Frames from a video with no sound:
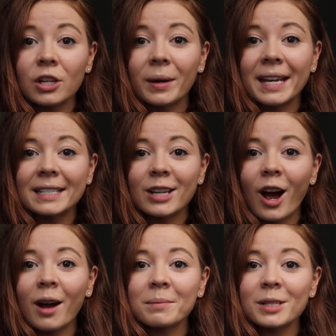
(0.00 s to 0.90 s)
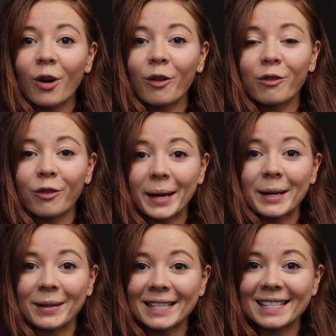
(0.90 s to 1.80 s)
So in terms of
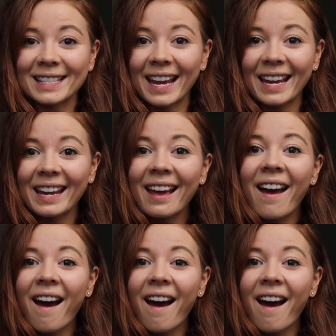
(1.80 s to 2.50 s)
frequency,